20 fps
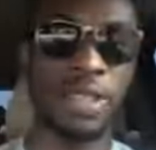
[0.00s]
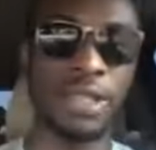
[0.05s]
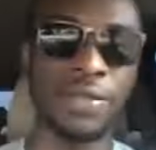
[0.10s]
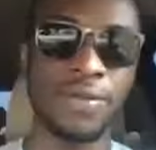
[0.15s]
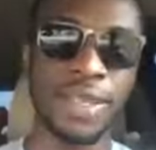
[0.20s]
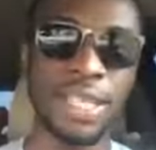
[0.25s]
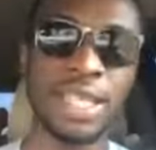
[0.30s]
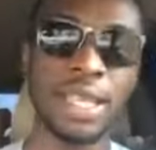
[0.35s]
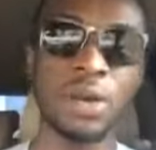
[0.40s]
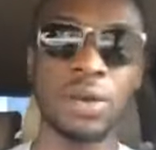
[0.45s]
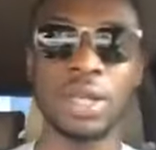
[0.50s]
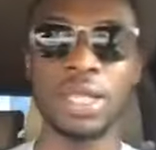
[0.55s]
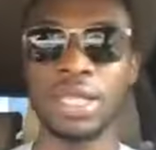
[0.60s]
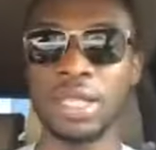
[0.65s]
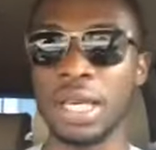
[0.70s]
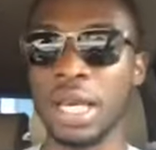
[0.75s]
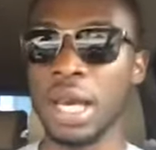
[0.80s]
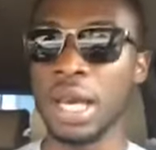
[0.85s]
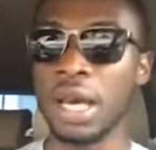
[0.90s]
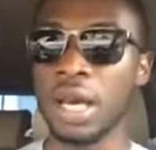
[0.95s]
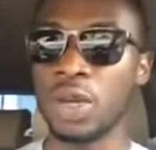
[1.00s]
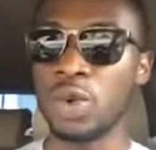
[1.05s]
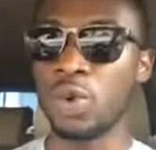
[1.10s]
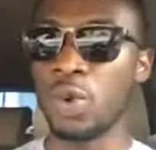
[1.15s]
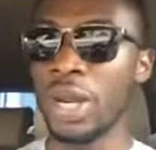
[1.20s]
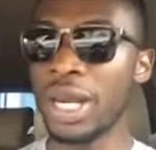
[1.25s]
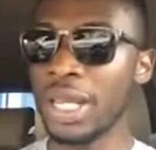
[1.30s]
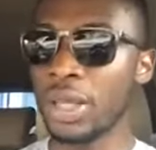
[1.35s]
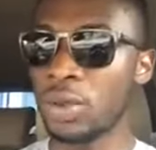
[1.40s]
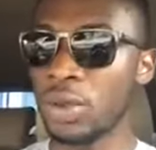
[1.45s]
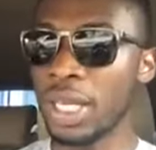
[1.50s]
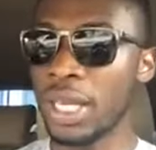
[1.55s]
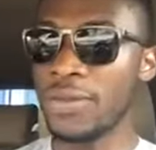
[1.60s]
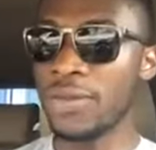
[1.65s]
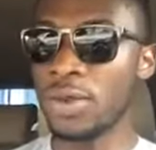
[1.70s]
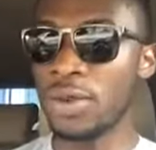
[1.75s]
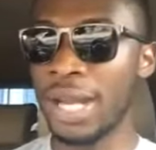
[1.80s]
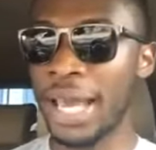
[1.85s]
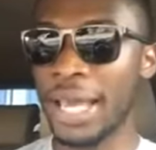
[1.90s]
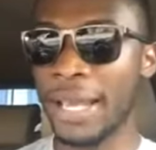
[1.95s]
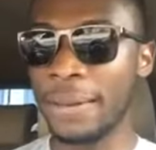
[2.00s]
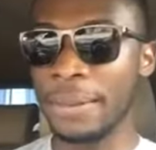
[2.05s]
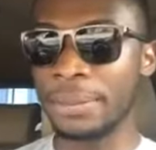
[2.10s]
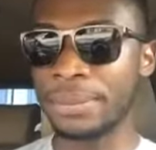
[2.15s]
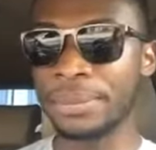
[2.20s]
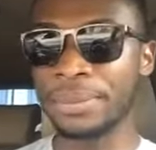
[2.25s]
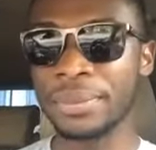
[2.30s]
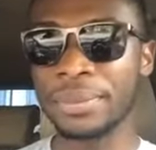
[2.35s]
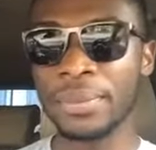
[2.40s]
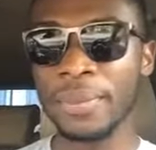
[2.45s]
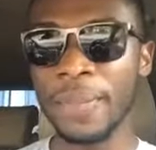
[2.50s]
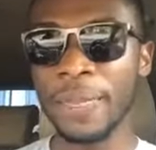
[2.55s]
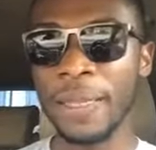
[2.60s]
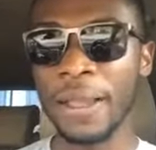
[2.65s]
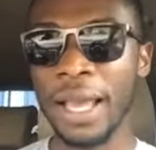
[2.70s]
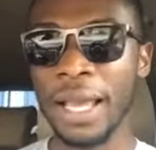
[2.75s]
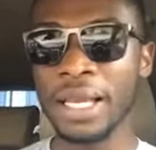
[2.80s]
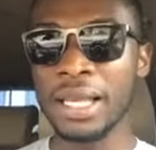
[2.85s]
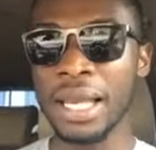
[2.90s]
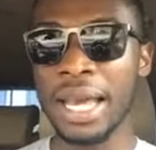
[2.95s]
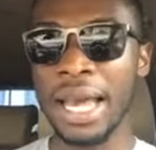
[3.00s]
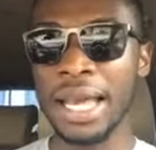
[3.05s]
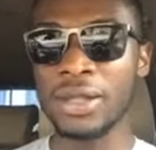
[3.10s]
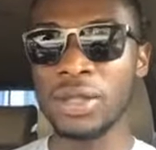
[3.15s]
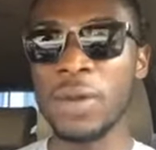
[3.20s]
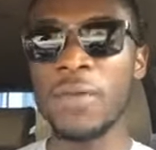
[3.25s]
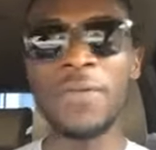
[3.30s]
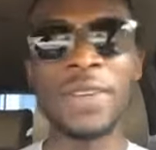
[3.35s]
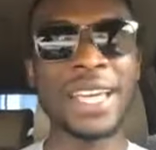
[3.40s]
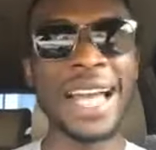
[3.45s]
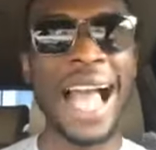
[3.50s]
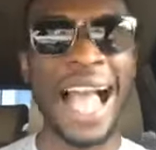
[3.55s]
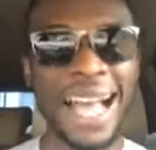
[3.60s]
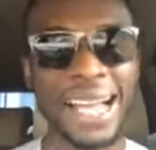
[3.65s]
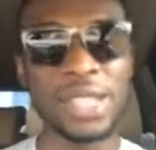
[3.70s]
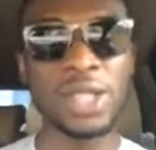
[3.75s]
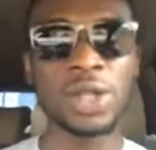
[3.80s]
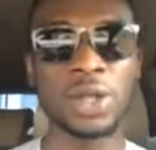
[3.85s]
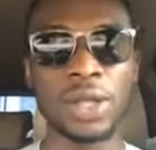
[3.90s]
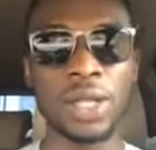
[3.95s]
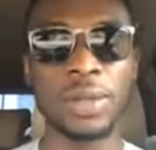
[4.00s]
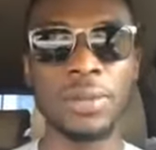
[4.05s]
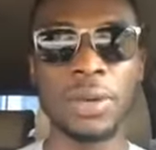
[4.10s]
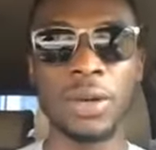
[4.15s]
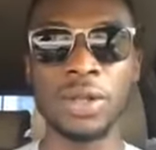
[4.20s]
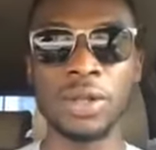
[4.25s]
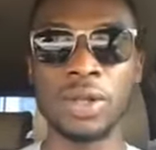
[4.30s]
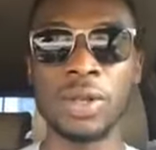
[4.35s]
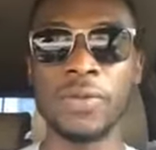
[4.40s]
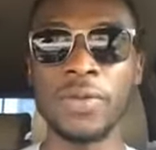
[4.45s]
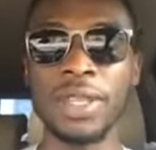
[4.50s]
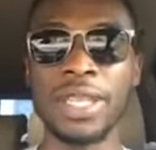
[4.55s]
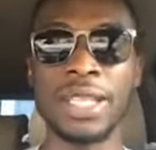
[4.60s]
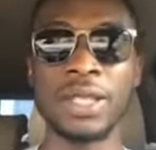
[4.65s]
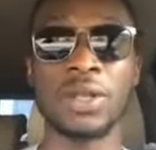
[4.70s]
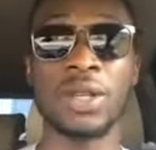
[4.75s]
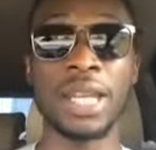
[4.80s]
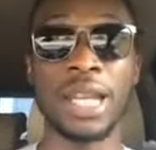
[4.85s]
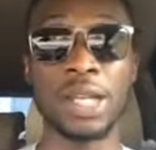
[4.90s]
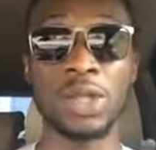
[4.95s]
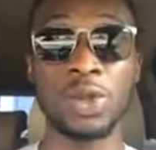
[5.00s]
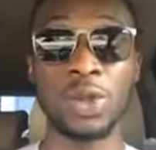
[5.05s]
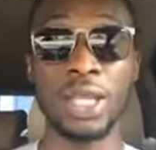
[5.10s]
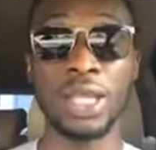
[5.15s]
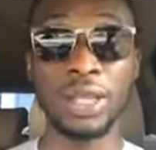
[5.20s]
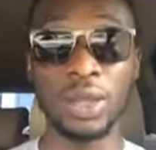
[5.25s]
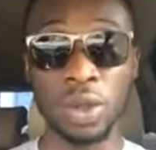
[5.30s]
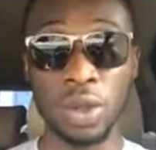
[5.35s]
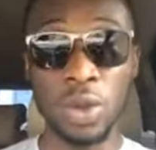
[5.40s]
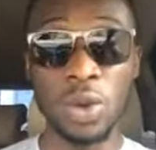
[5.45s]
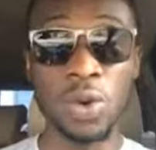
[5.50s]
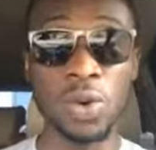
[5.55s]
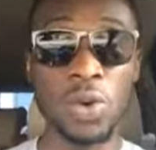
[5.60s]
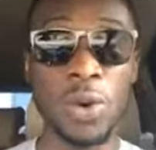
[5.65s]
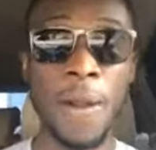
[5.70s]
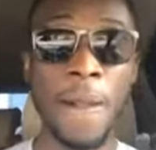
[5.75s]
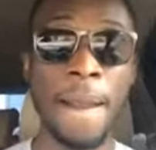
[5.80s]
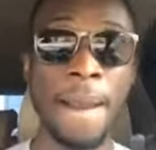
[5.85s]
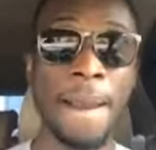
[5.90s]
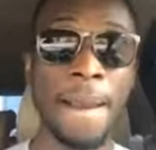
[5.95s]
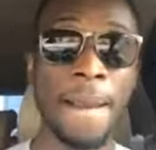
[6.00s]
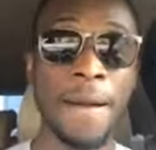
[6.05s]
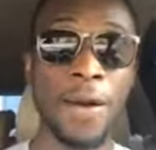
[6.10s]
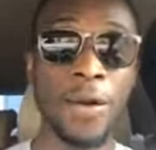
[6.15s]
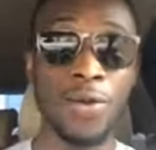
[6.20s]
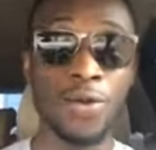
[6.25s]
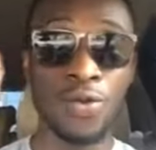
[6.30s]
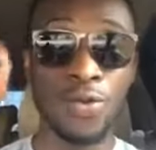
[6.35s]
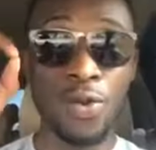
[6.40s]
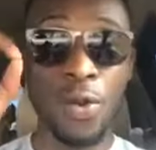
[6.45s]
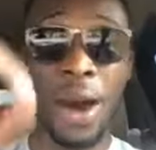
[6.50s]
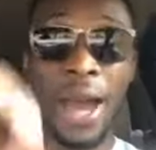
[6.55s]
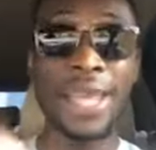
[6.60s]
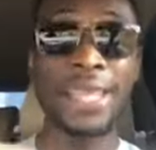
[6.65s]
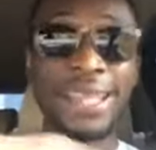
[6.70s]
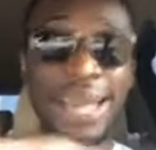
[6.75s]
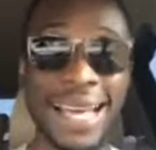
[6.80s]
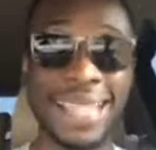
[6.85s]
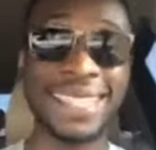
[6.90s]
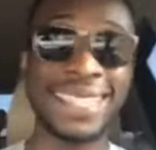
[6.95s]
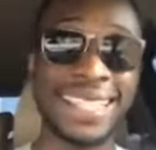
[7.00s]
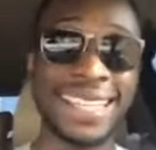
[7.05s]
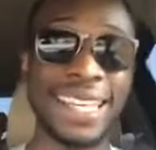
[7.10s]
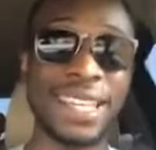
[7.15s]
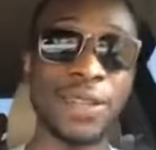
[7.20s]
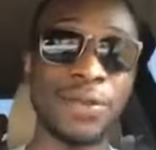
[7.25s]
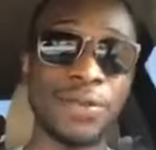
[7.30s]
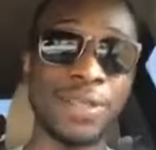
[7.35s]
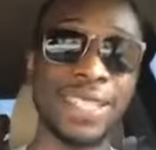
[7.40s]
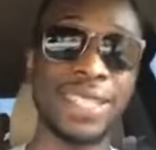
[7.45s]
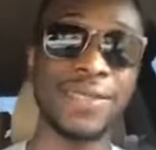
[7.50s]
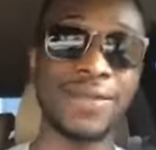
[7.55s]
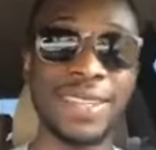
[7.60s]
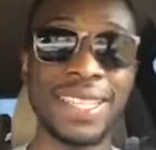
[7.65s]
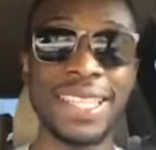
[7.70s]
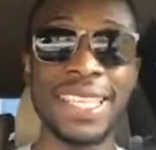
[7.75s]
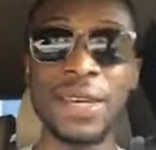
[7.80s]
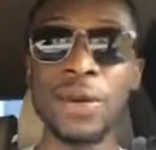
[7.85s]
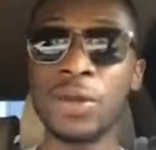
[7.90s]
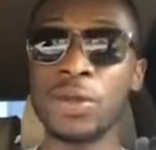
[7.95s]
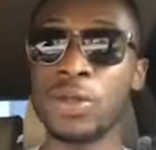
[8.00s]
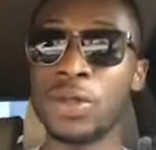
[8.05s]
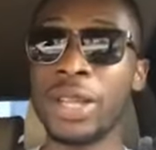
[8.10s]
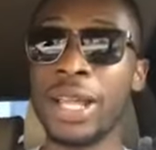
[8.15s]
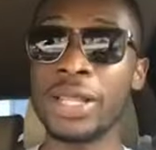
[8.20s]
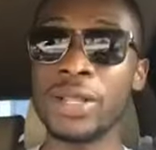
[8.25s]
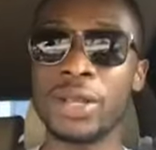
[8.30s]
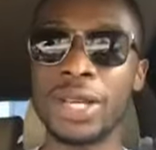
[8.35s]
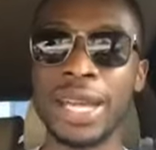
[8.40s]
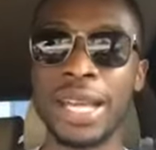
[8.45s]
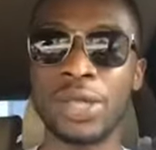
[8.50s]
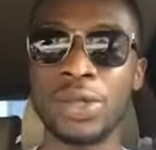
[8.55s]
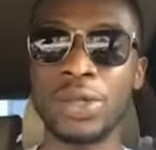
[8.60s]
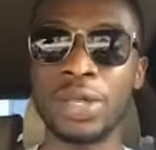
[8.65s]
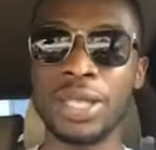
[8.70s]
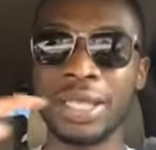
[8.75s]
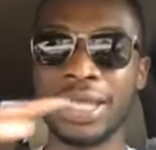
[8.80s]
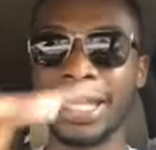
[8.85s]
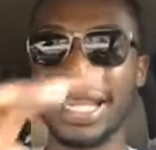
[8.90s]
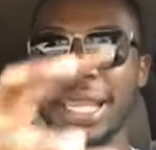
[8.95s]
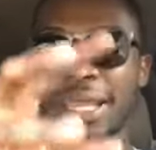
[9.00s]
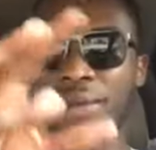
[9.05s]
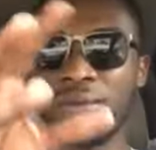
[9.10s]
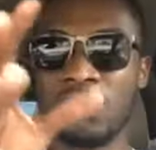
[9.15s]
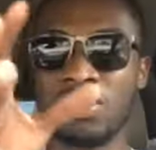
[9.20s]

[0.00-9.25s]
video is really to give you like something actionable, something that you can actually do right at the end of this video, so that you can actually start